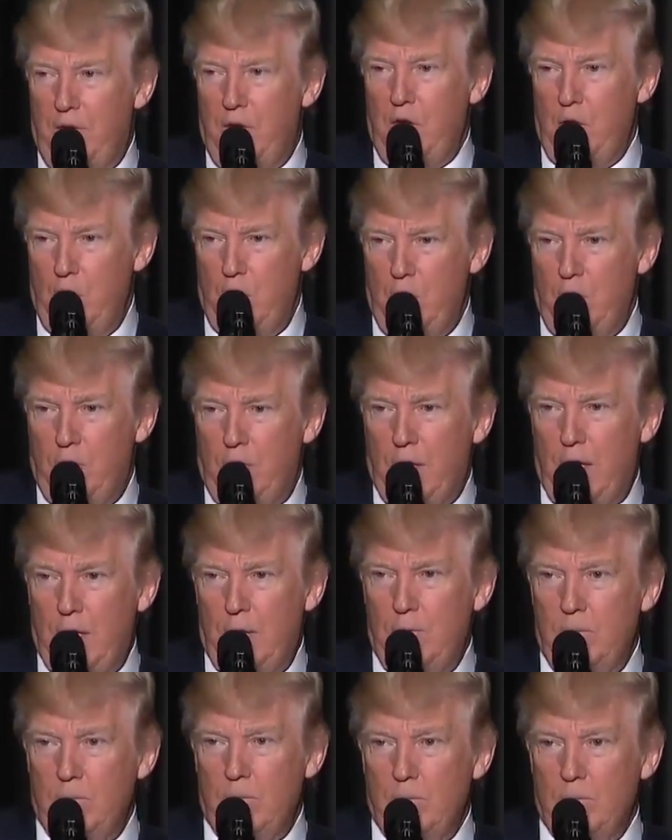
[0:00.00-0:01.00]
You heard that.
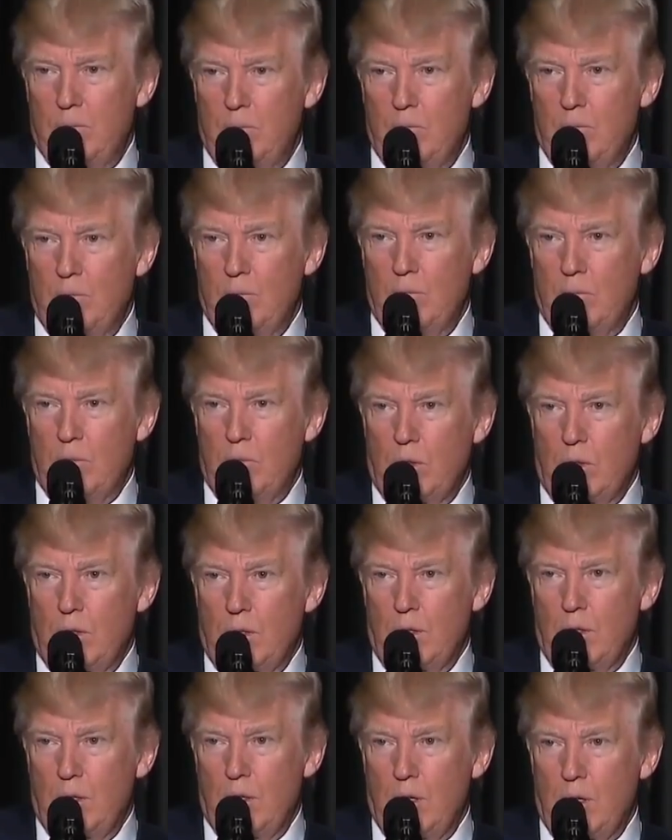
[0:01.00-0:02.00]

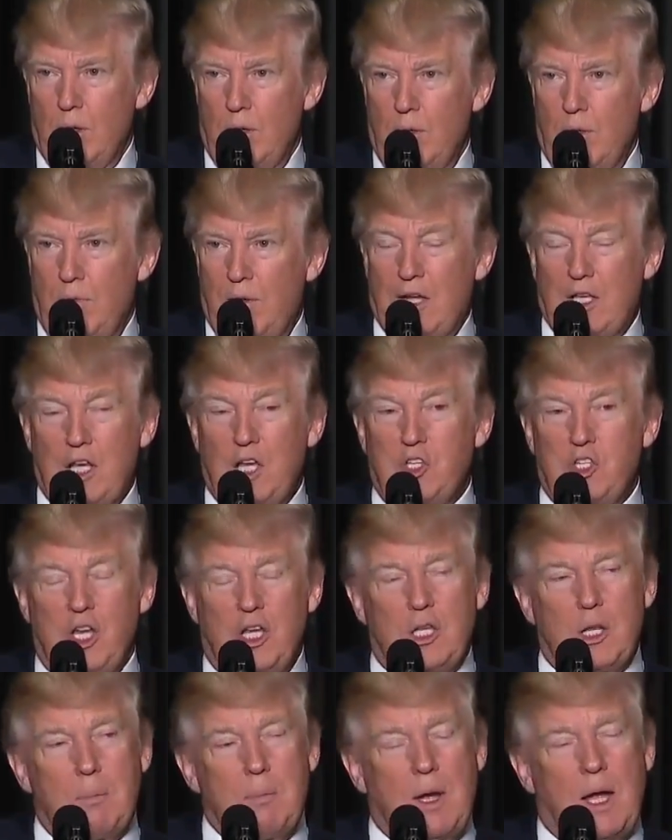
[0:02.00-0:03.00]
In fact, I
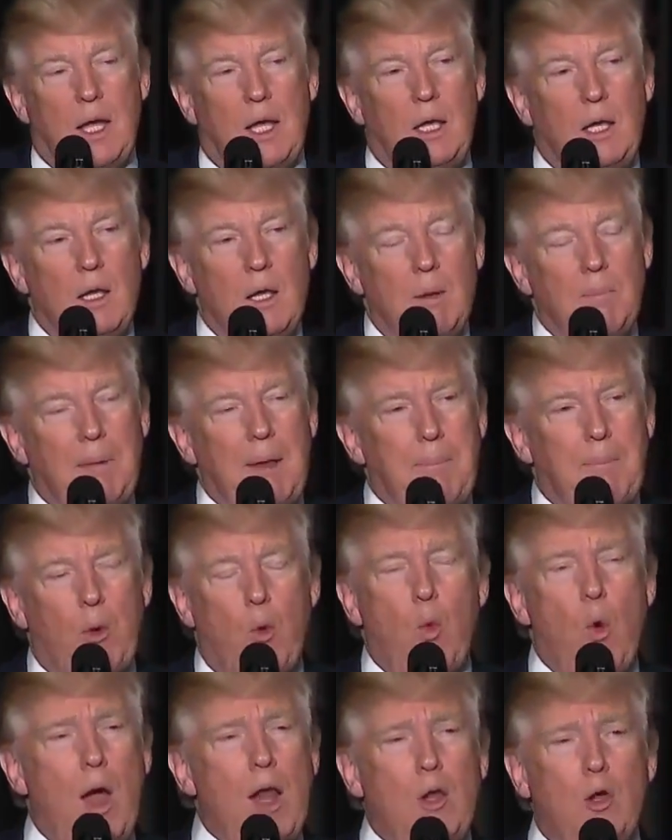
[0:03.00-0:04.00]
said to my people,
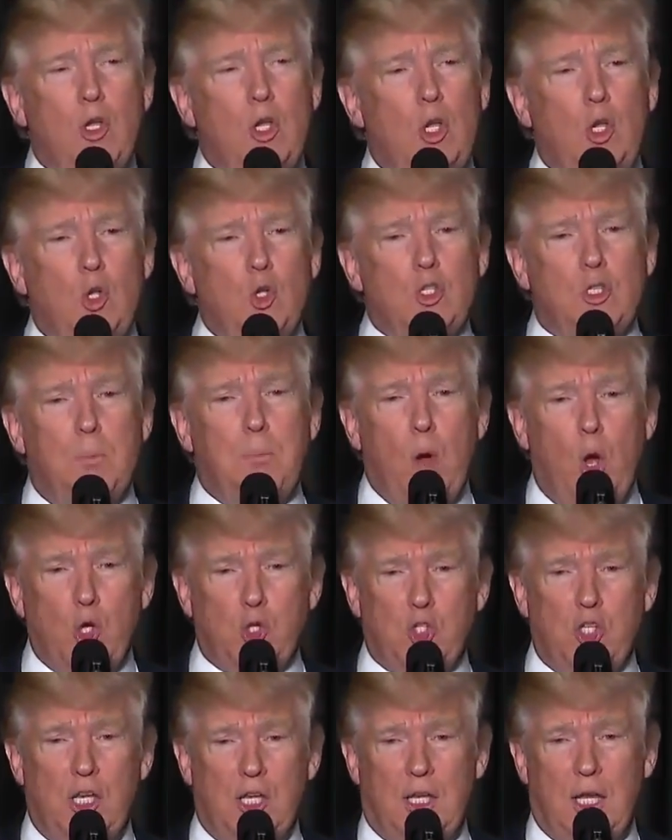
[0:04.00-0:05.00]
why don't you use the
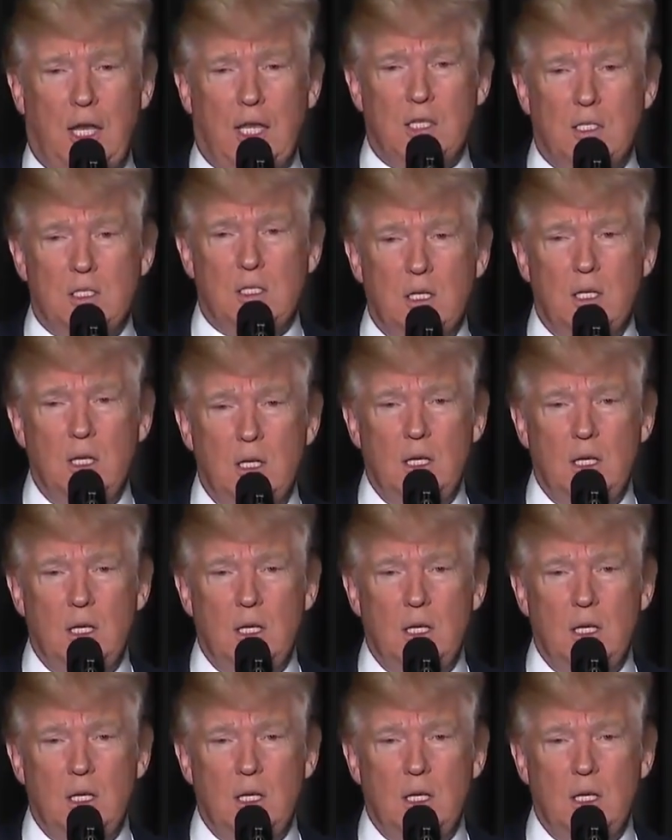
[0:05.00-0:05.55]
Boston case?